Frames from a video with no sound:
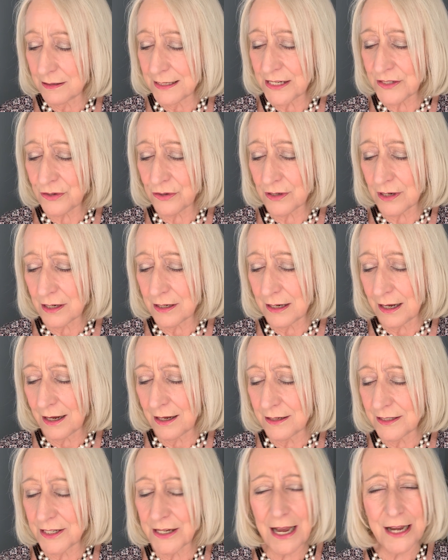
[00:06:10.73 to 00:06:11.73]
Desert,
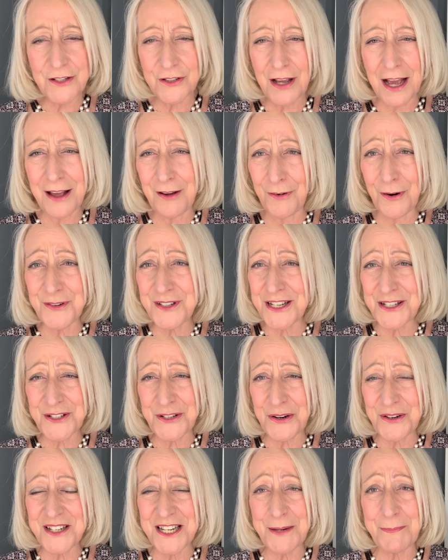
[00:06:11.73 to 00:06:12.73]
I wrote
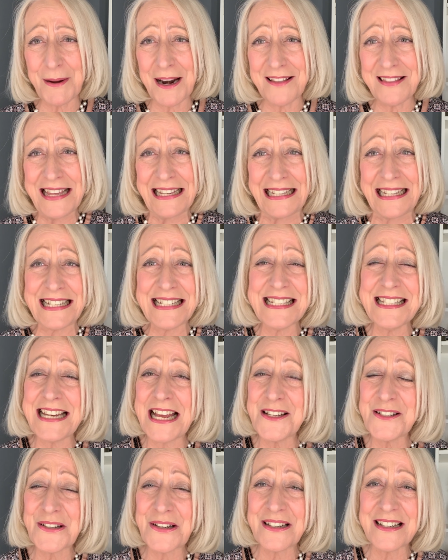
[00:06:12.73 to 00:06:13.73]
deserted, but I think it's
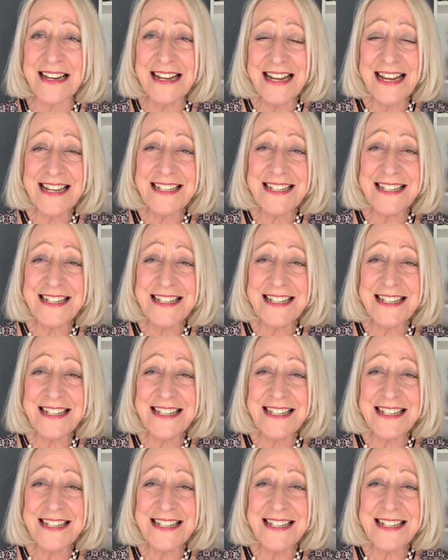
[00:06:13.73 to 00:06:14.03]
desert.